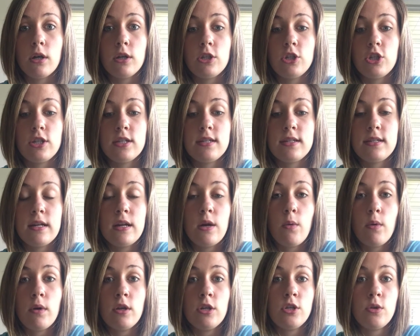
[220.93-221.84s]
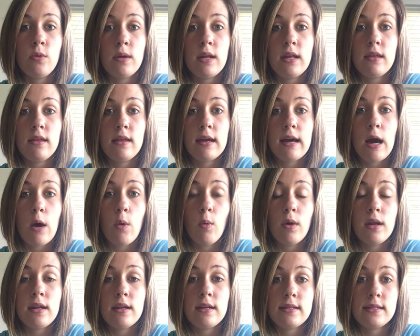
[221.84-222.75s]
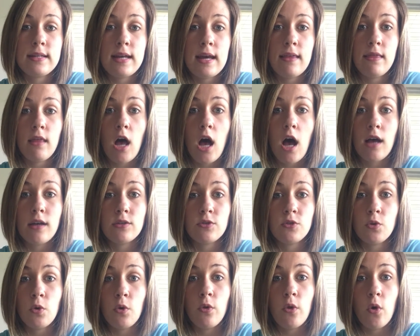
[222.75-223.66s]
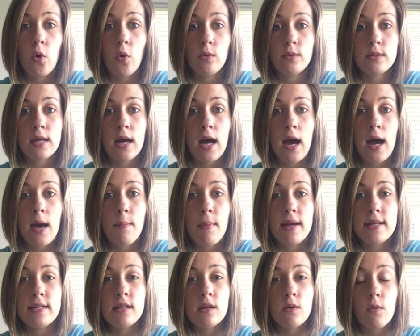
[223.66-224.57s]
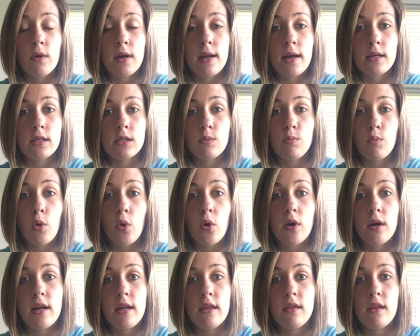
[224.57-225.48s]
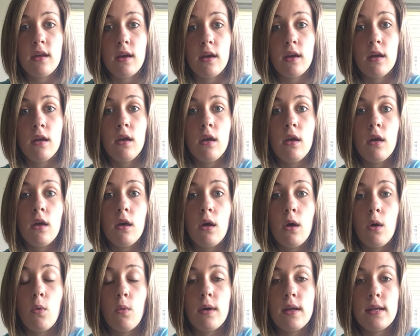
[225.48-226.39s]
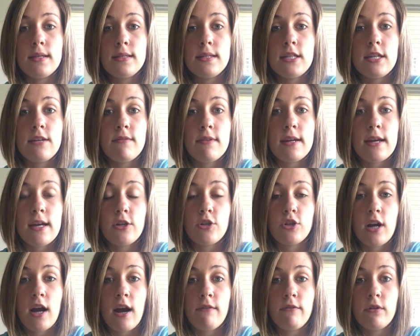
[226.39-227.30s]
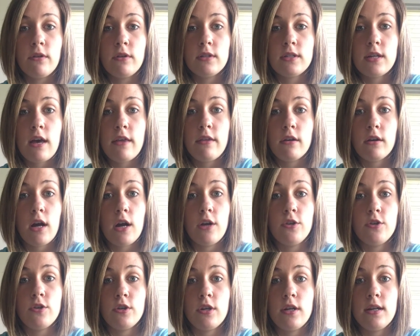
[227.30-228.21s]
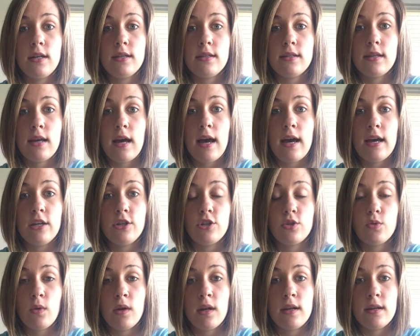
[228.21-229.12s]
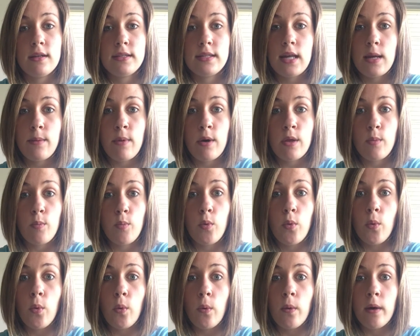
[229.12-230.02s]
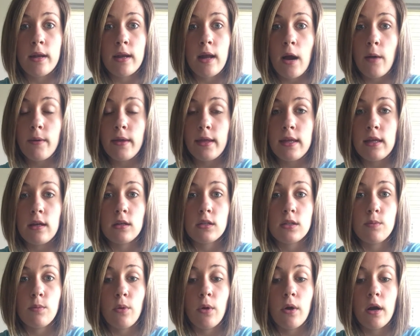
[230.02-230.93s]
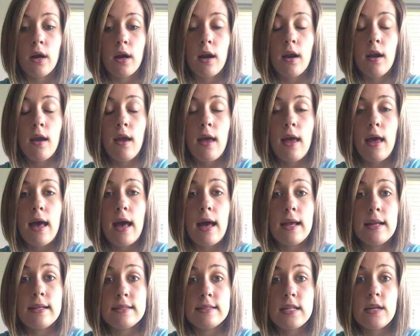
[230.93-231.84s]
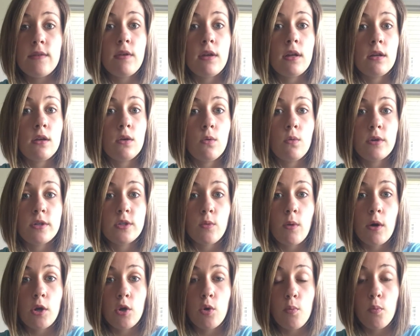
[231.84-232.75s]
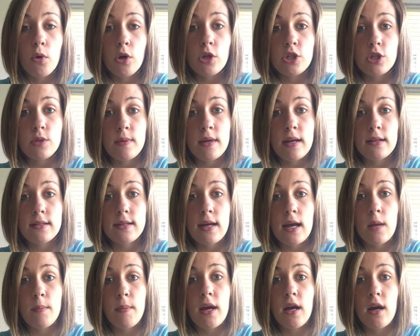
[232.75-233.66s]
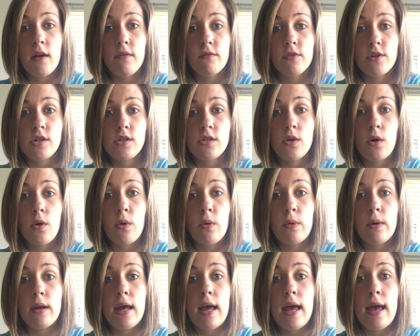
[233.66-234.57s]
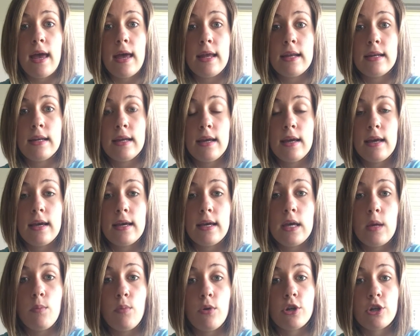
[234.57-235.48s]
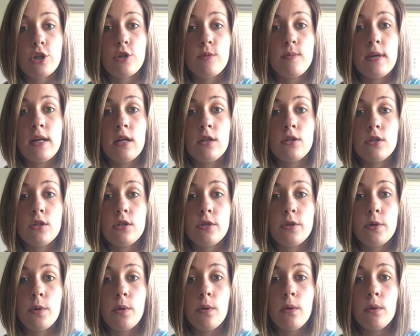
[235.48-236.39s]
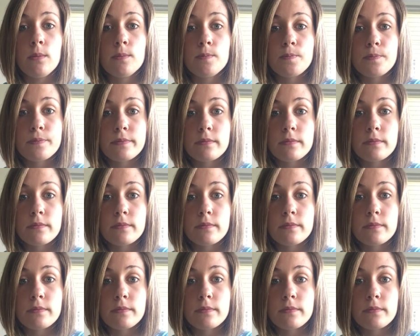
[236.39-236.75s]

just didn't want to do anything. I wanted to stay in the hostel the whole time. I didn't want to explore anything. When Steven and I traveled to other countries, I just wanted to stay by the pool and not really explore. And Steven was the one who pushed me outside of my comfort zone, and he pushed me to